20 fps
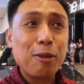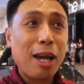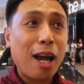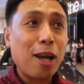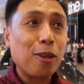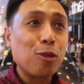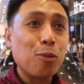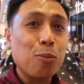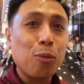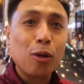We
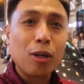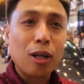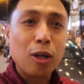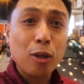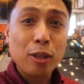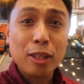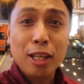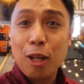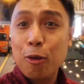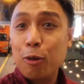had to book a
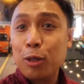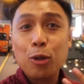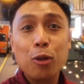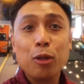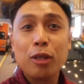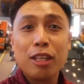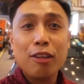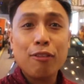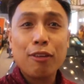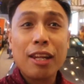hotel. We
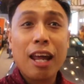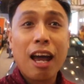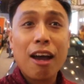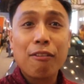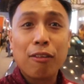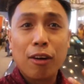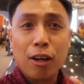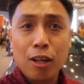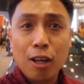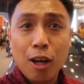don't even
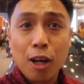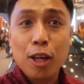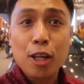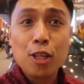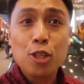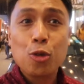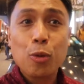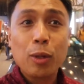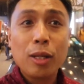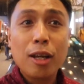have our
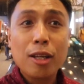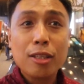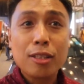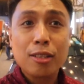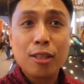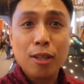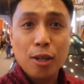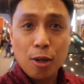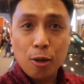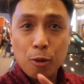luggage with
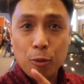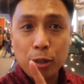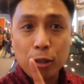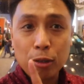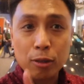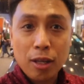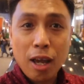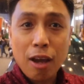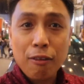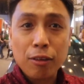us. We
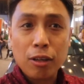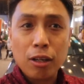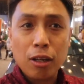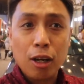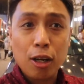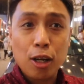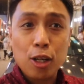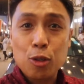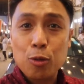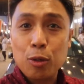don't have our
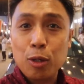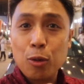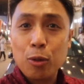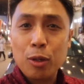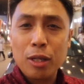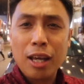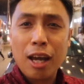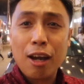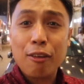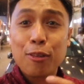luggage. We
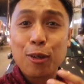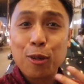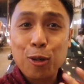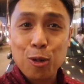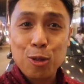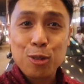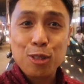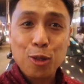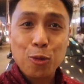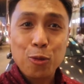only have the
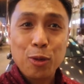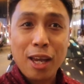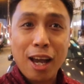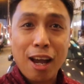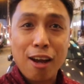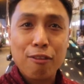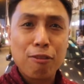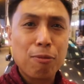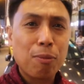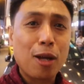clothes that we
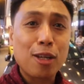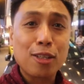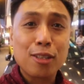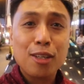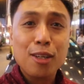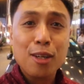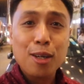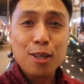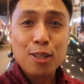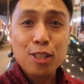have
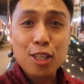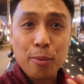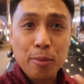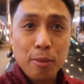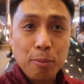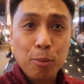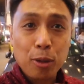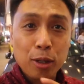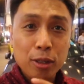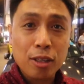plus
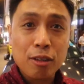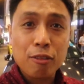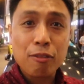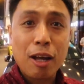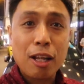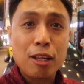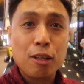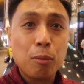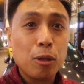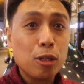some important
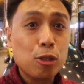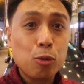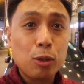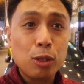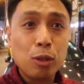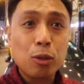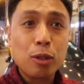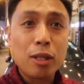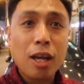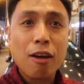valuables.
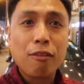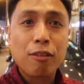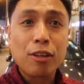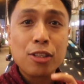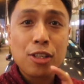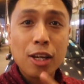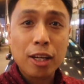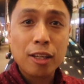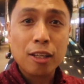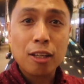We don't have
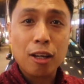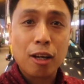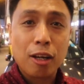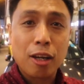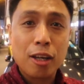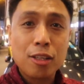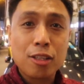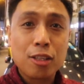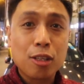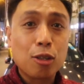our check-in
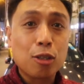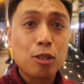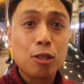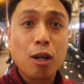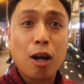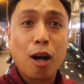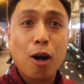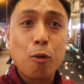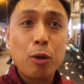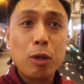luggage because